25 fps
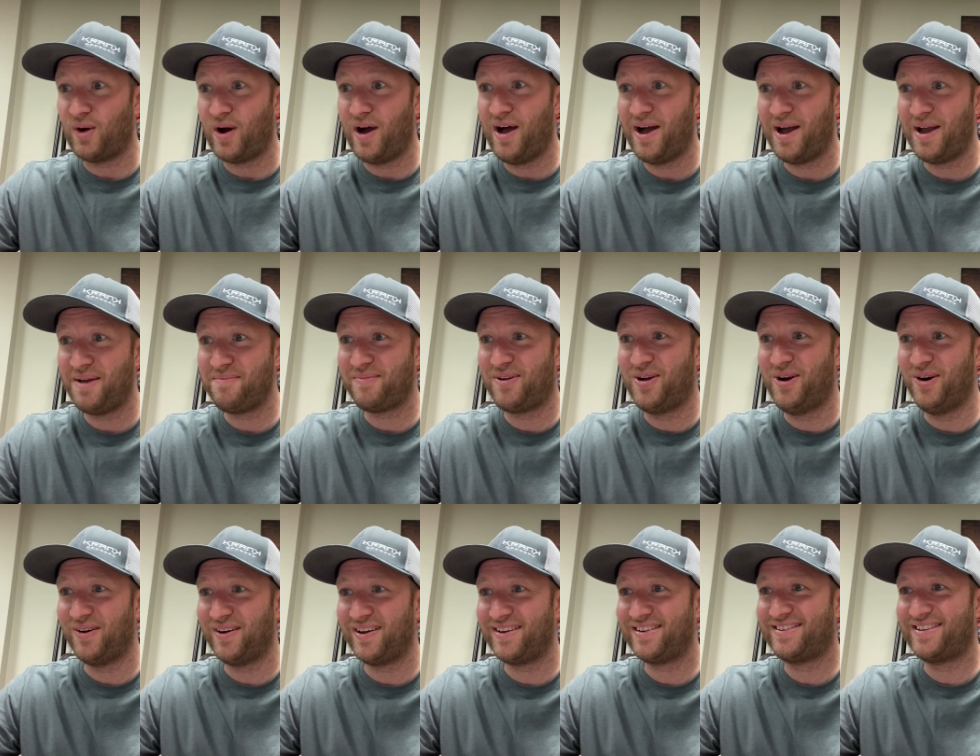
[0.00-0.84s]
I'm
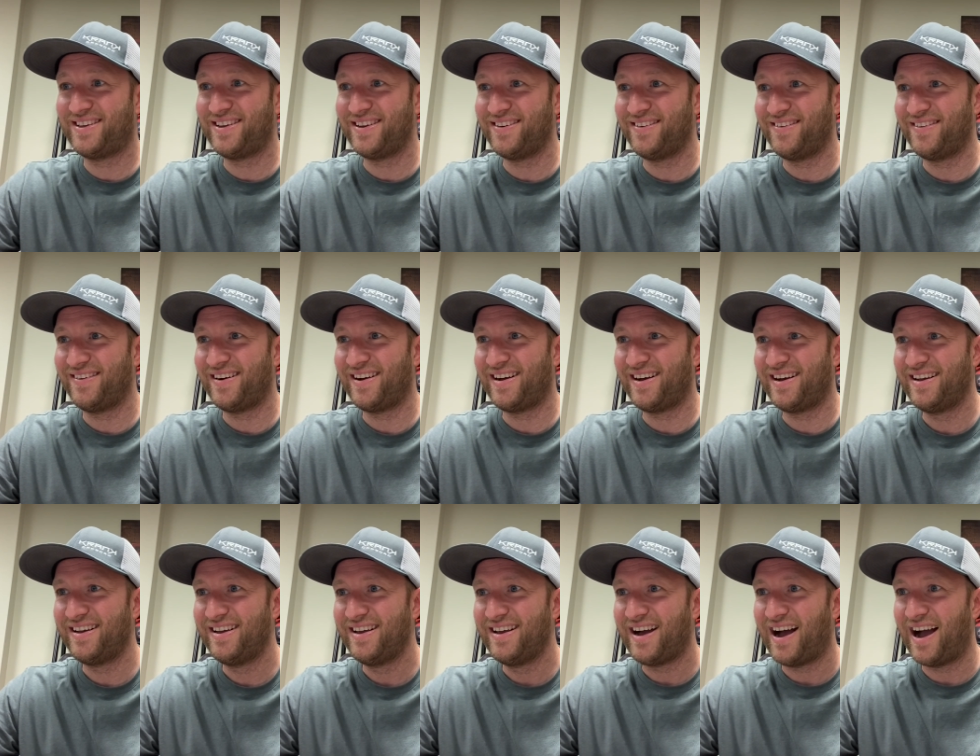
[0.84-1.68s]
going to,
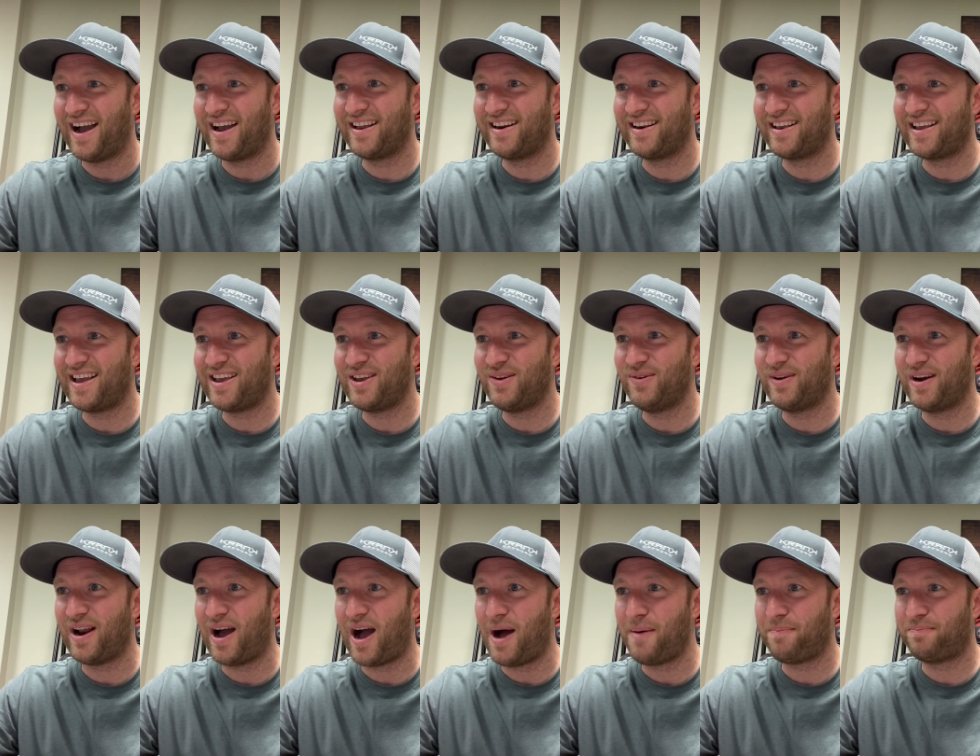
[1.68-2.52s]
uh, I'm going to get you
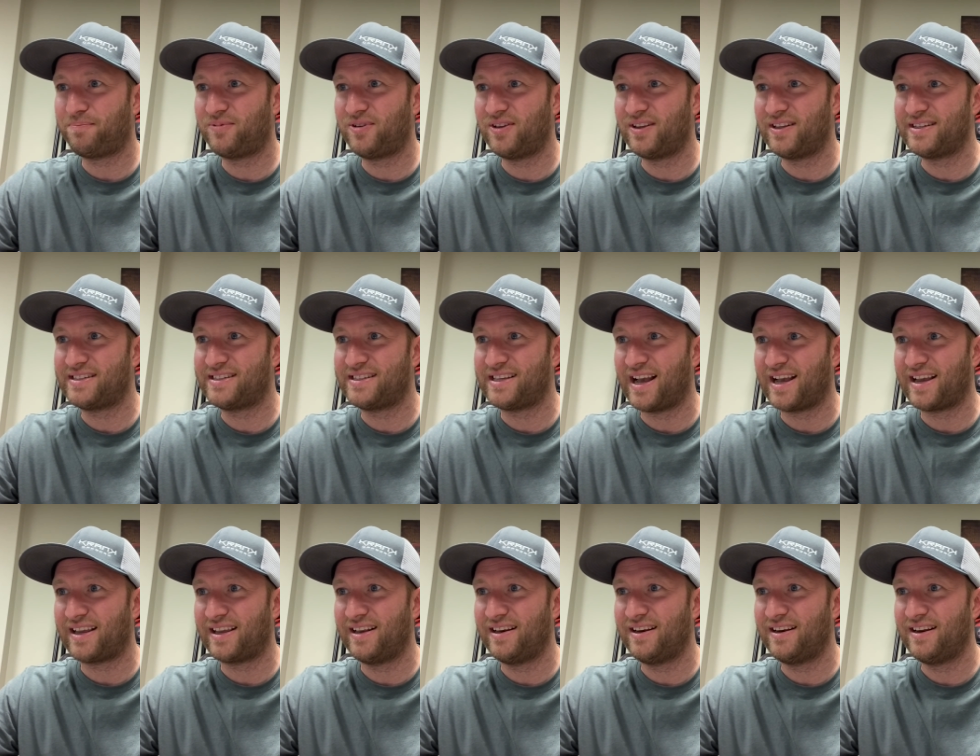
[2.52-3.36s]
an up to the
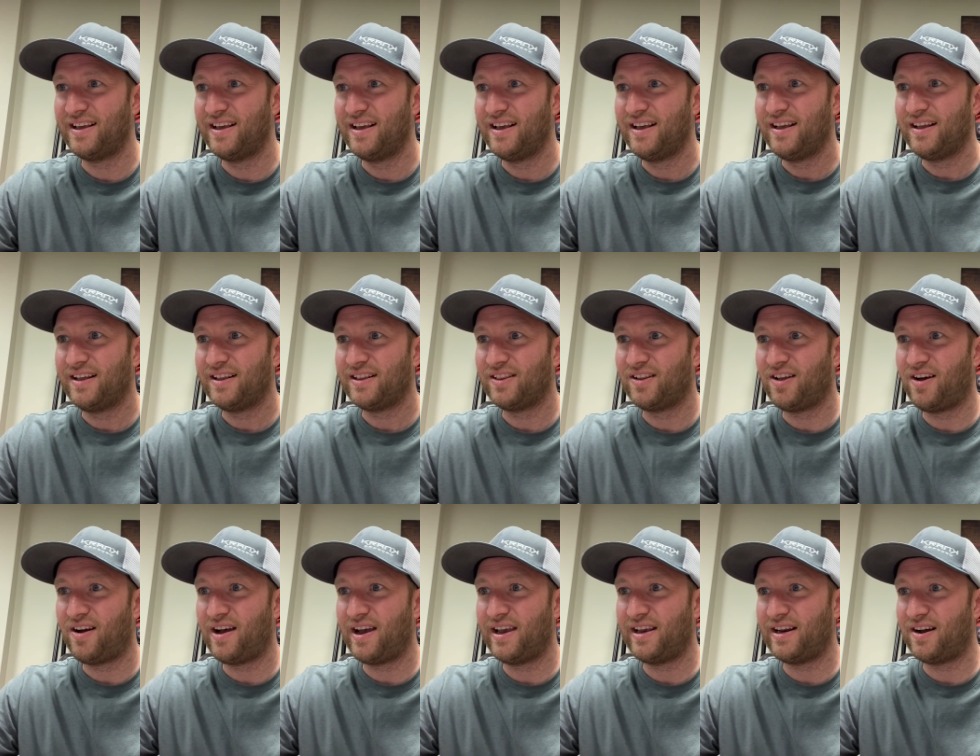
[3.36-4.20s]
second
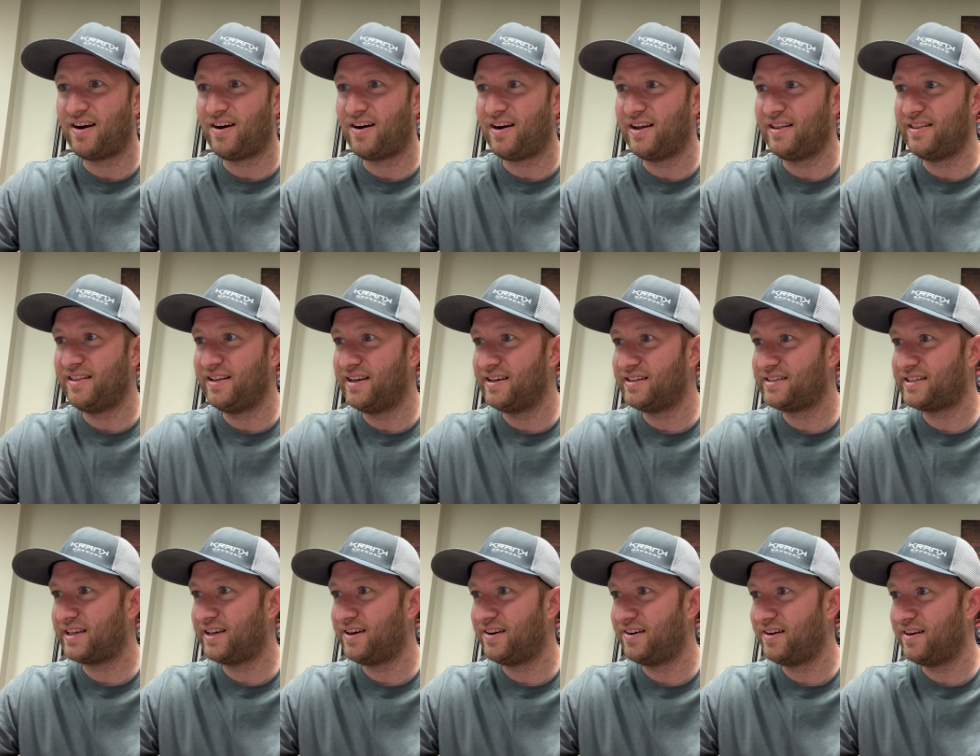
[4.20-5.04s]
line on
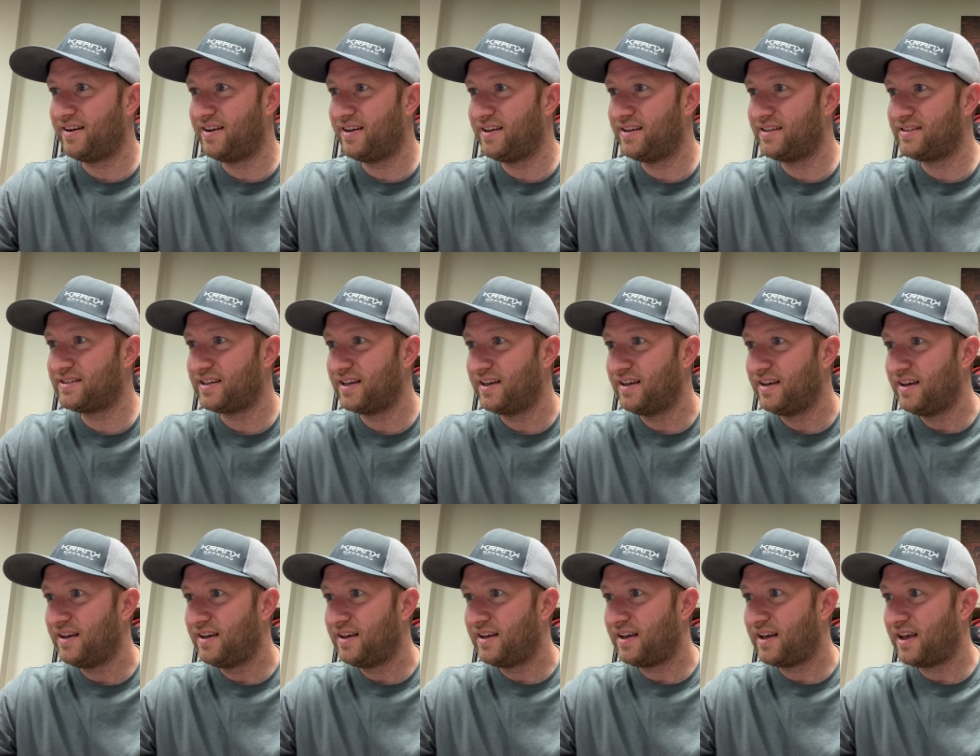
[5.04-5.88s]
this. Here it is.
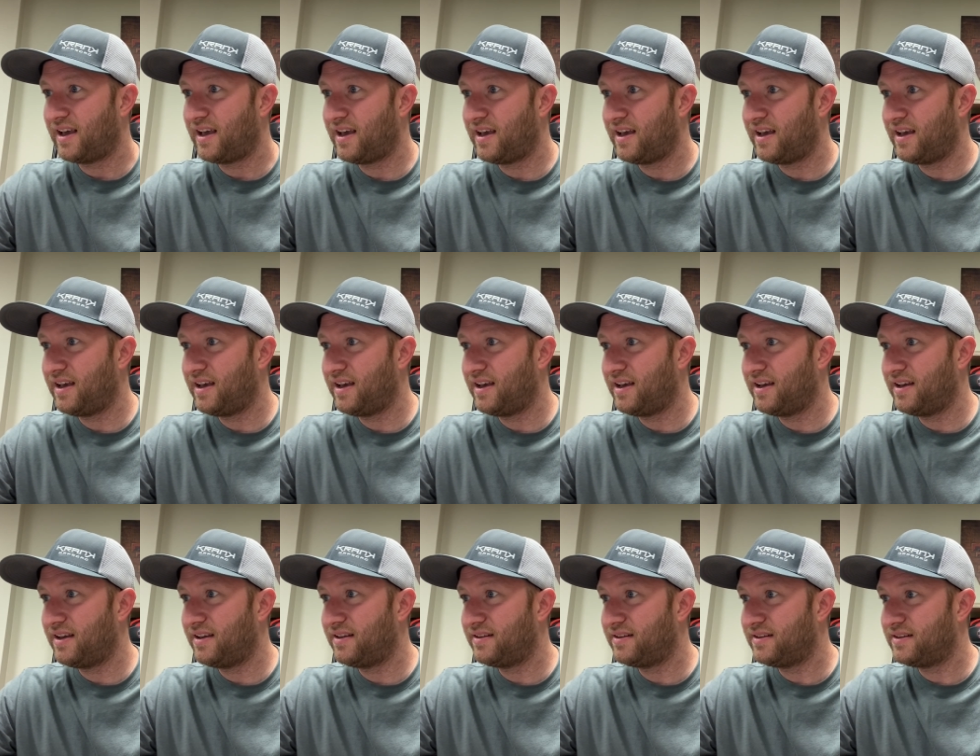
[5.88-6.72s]

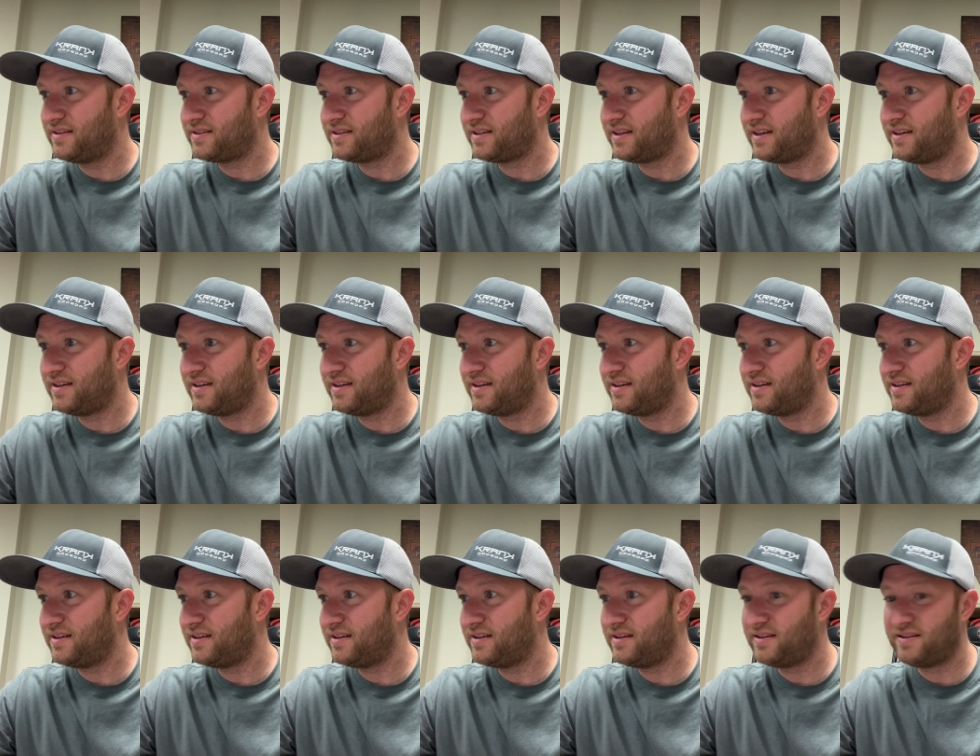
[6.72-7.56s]
And this
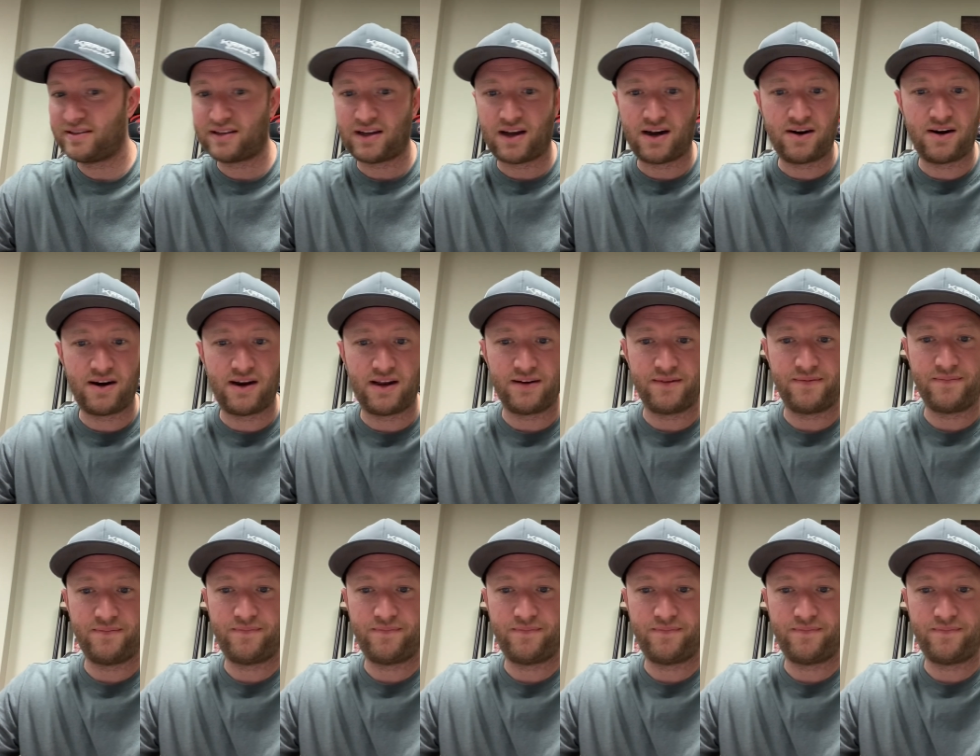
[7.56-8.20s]
is, all right.